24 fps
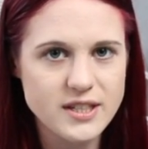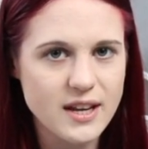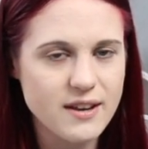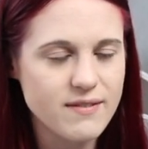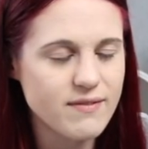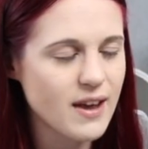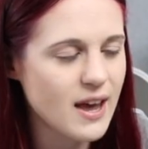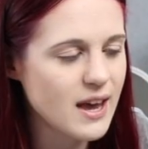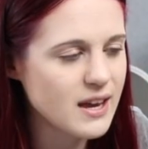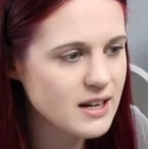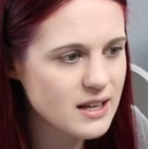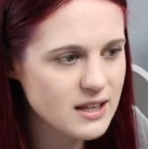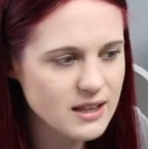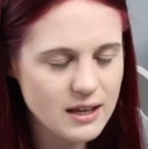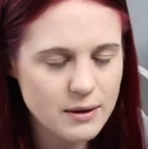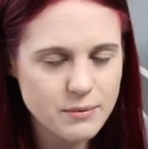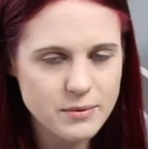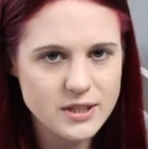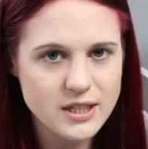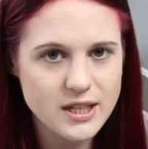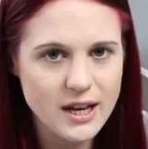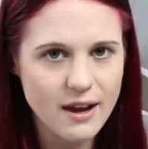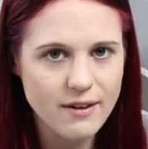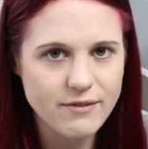If anything
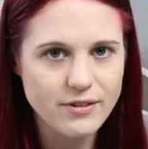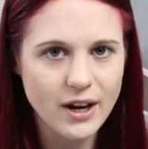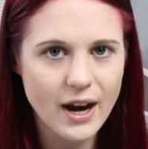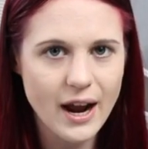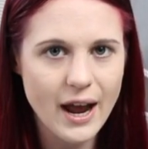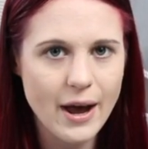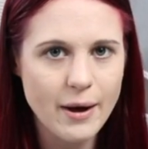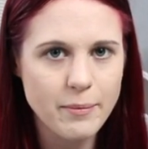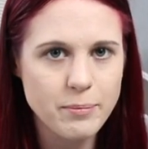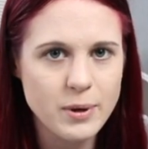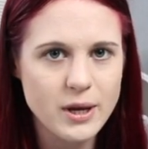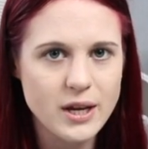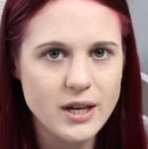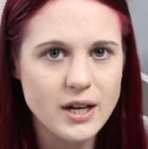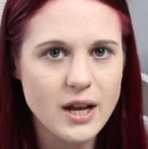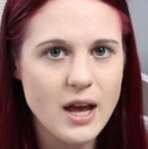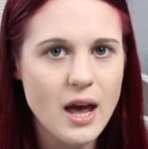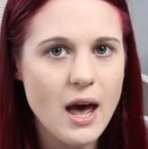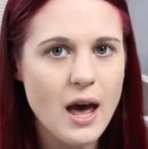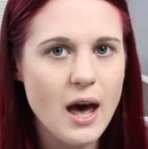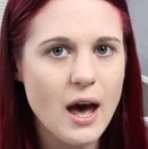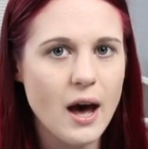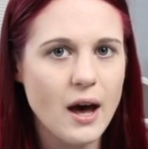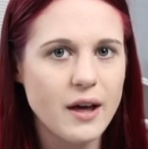was to ever happen,
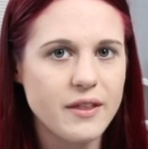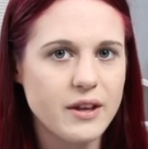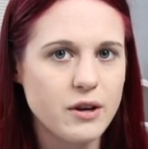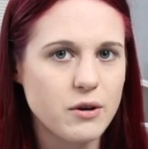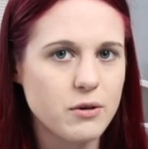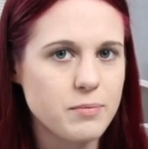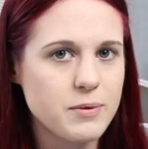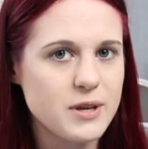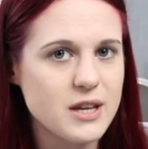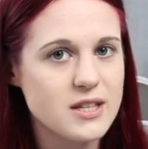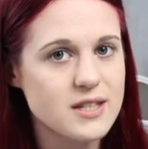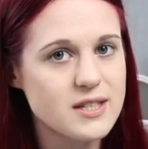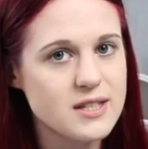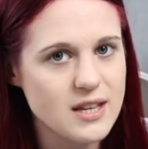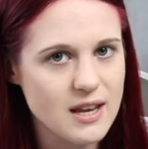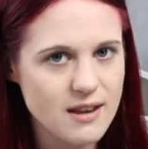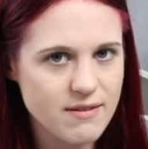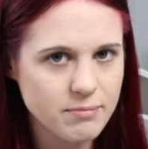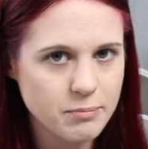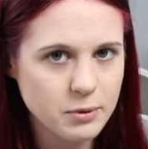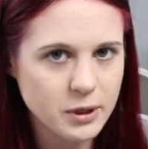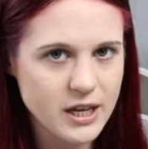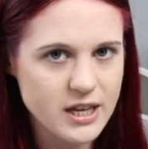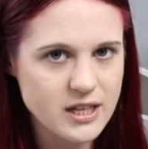there would be a
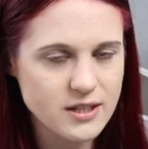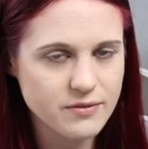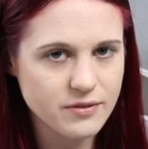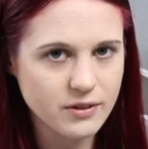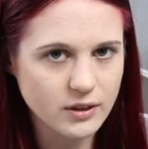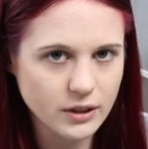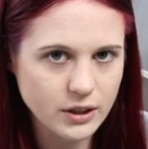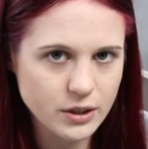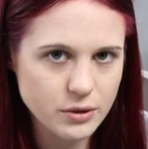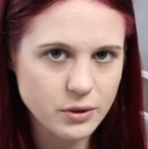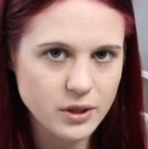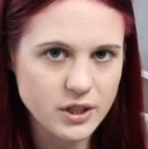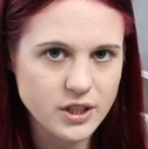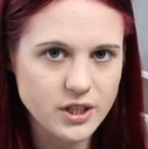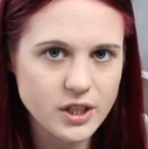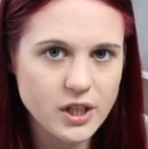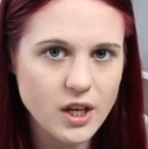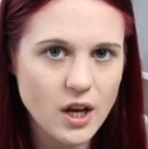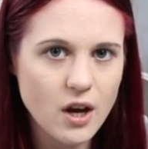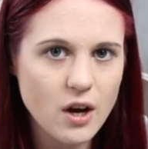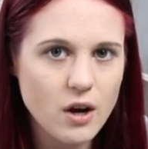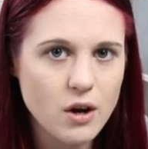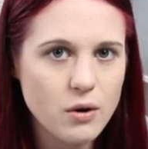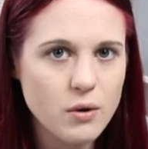safe place for Luca to
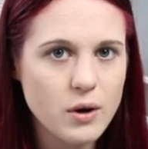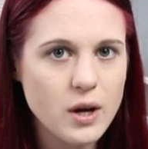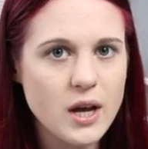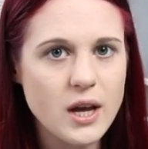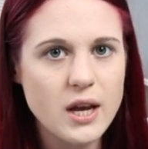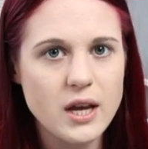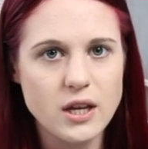go,